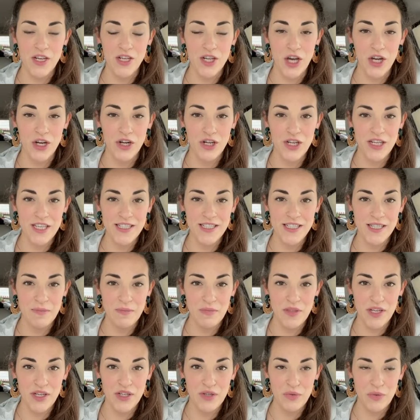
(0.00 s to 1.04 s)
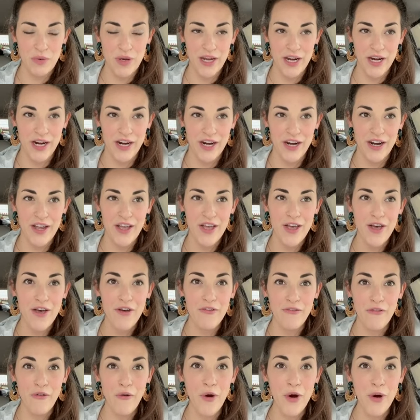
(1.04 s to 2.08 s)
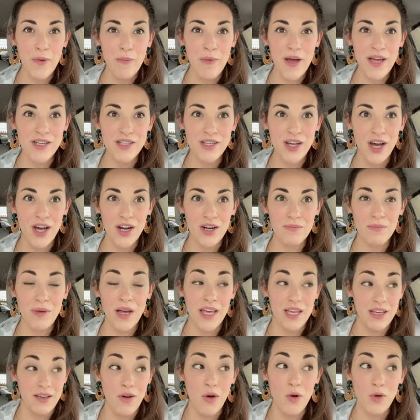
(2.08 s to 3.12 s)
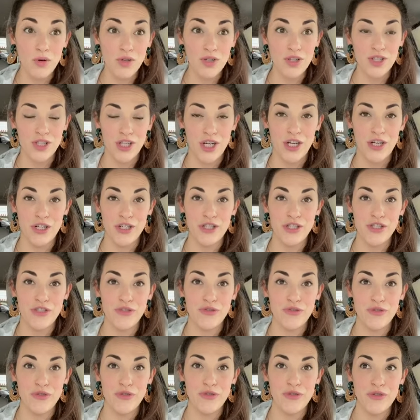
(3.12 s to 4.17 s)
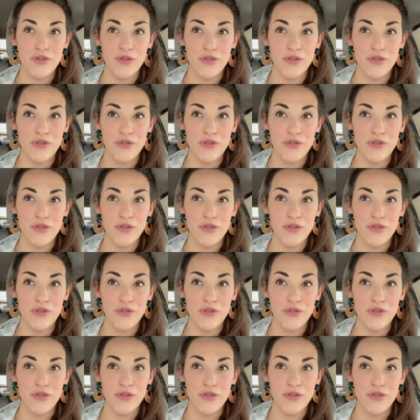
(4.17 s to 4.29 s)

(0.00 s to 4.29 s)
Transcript: My daughter needs something to wear for my older daughter's